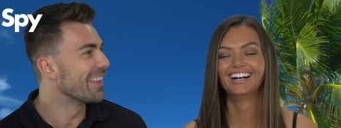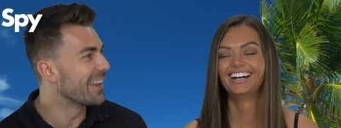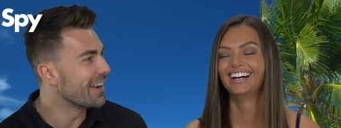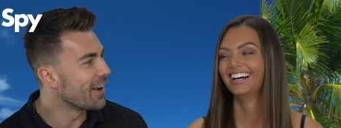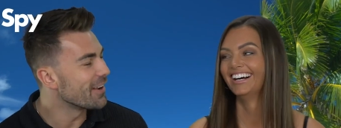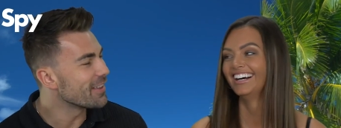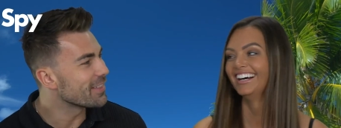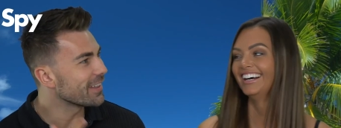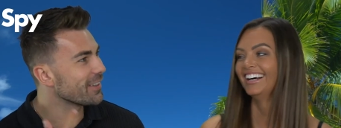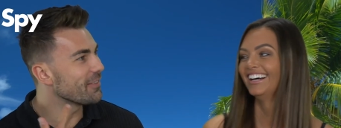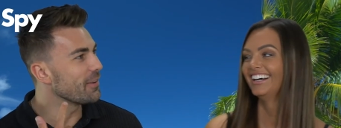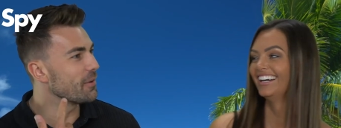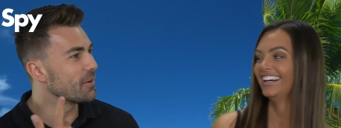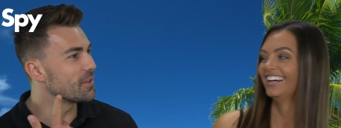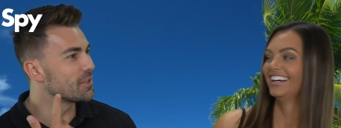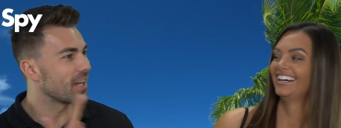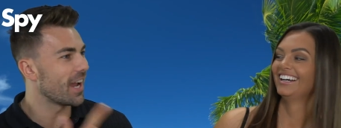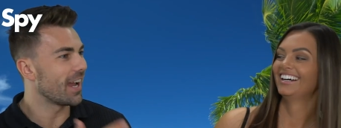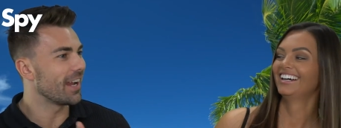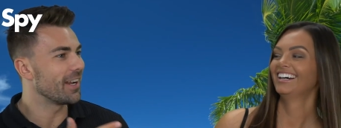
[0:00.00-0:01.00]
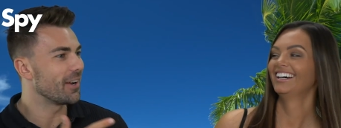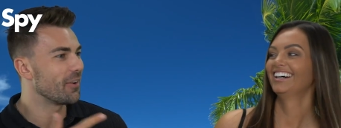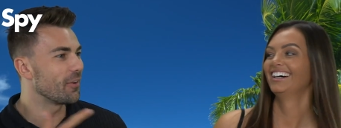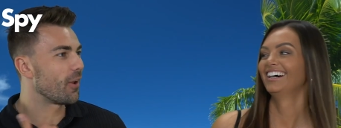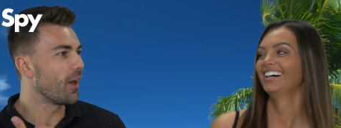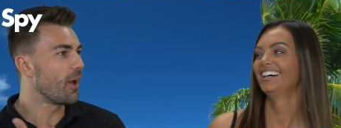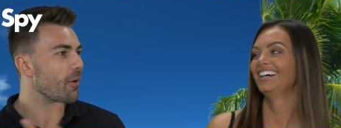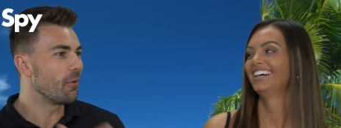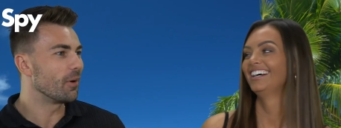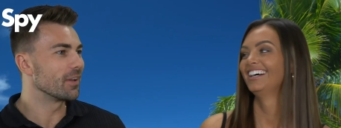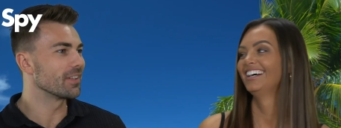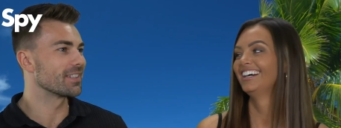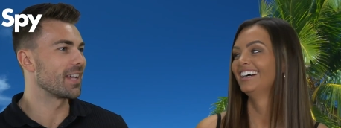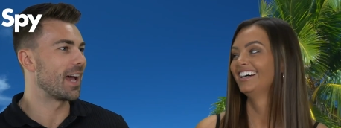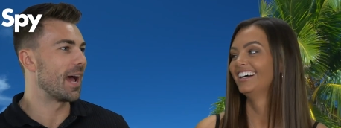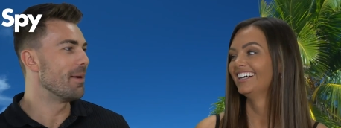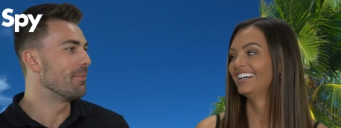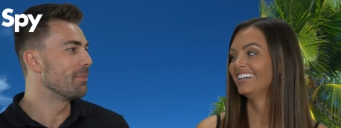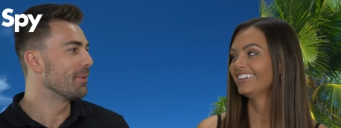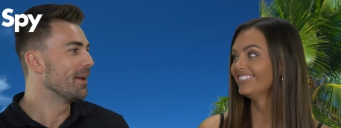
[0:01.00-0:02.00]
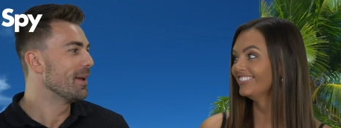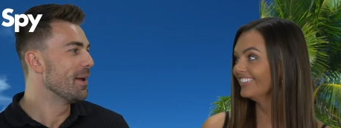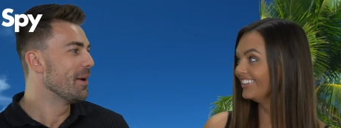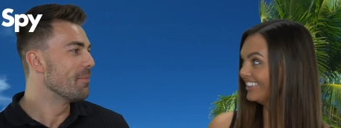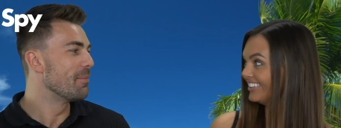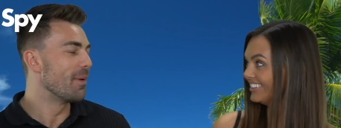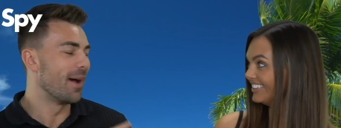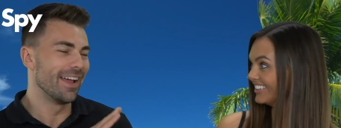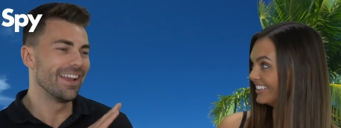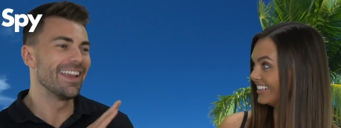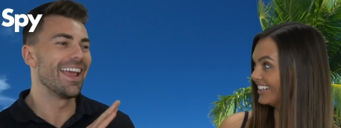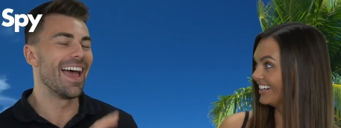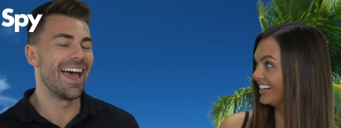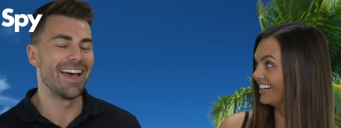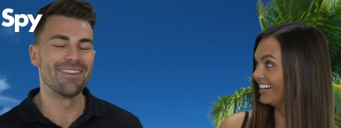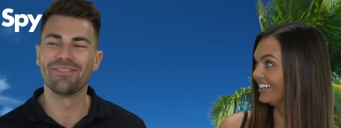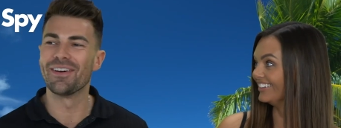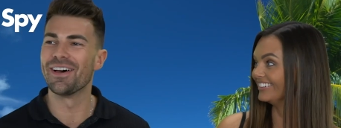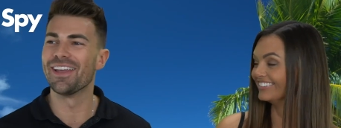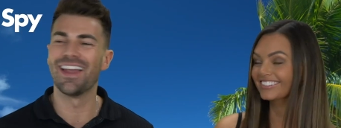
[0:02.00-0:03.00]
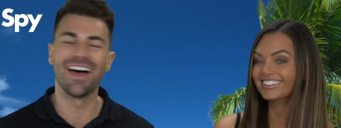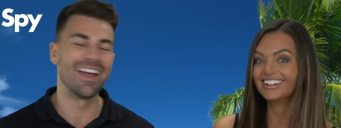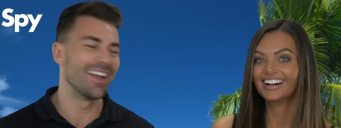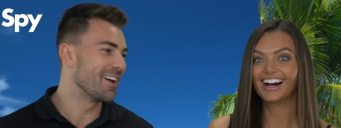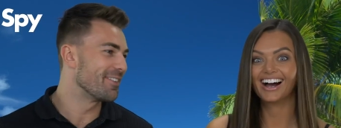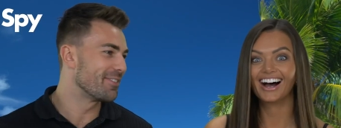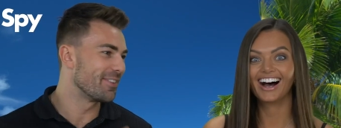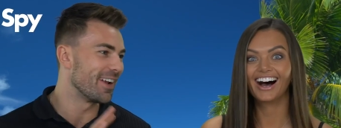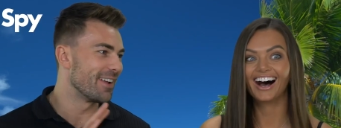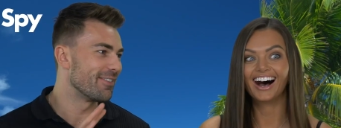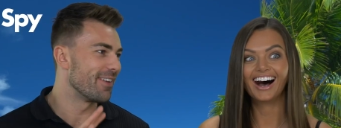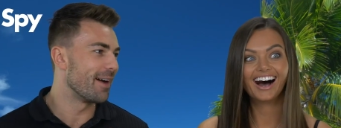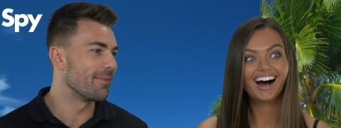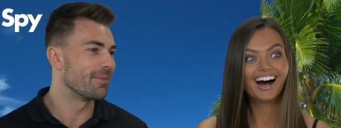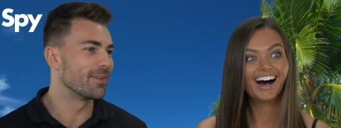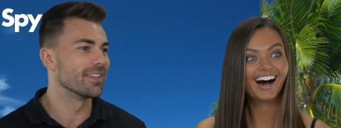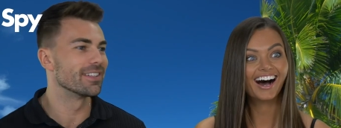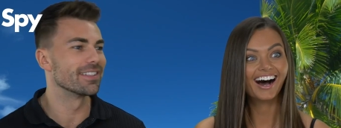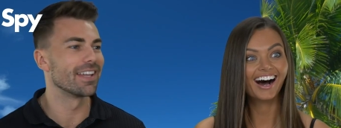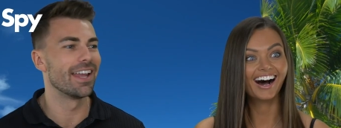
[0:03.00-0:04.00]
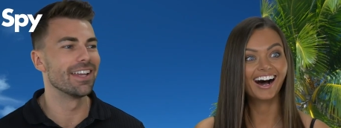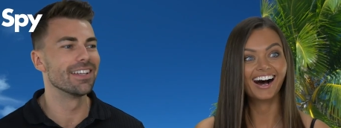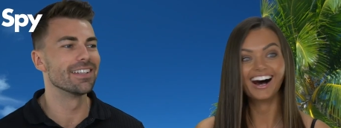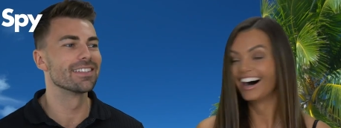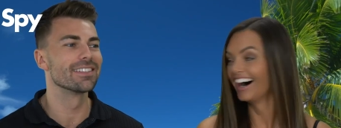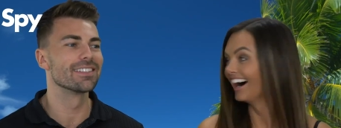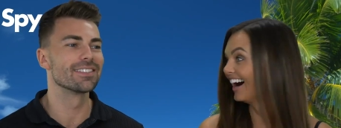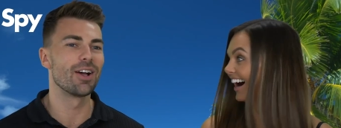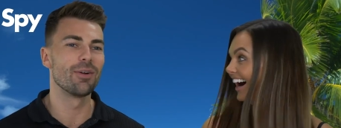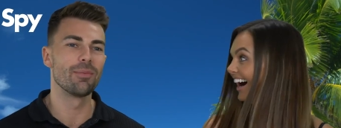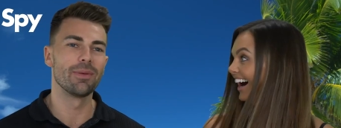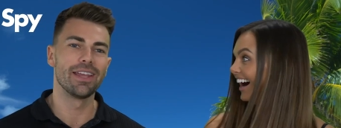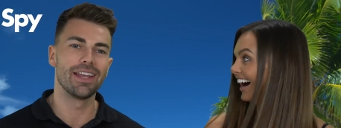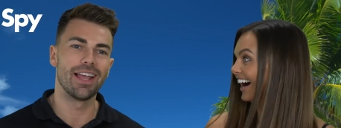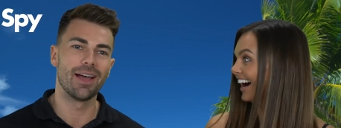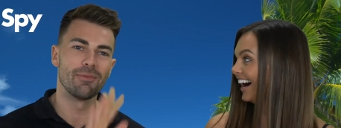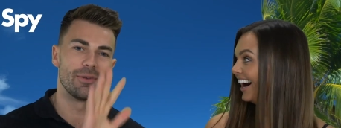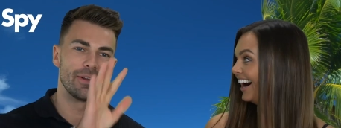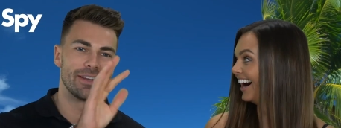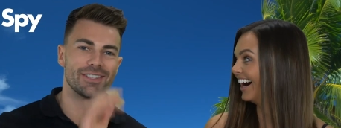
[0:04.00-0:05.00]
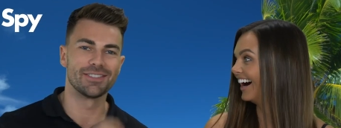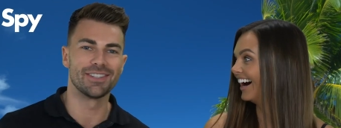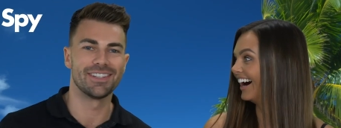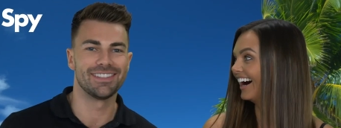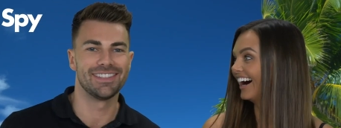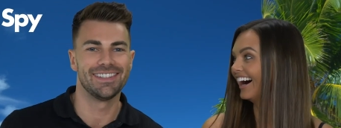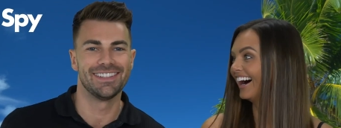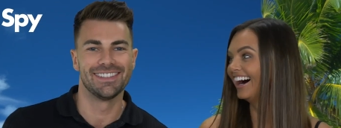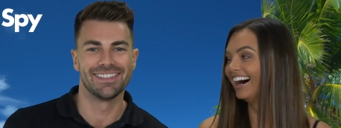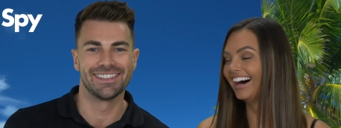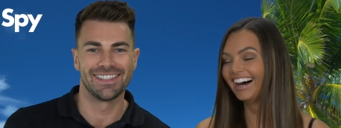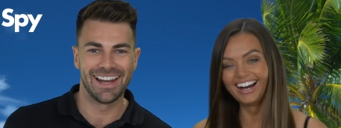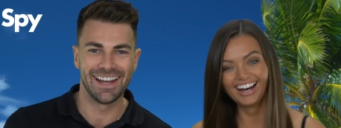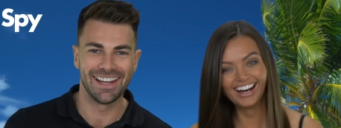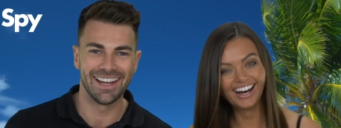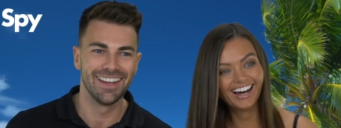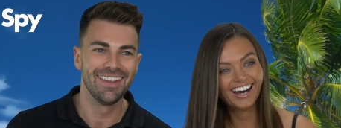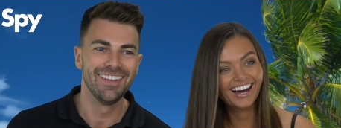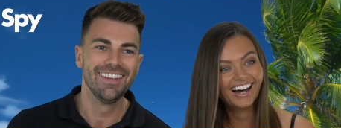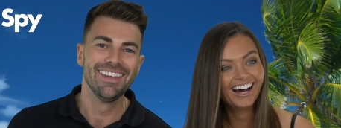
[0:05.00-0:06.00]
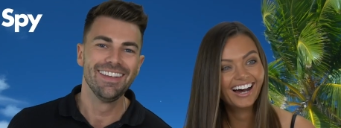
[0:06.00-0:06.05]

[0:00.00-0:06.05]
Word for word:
Speaker 1: and then I think we were chatting on like WhatsApp. Were but you? yeah, but like nothing ever happened. And Tommy, I'm not interested. Just, yeah.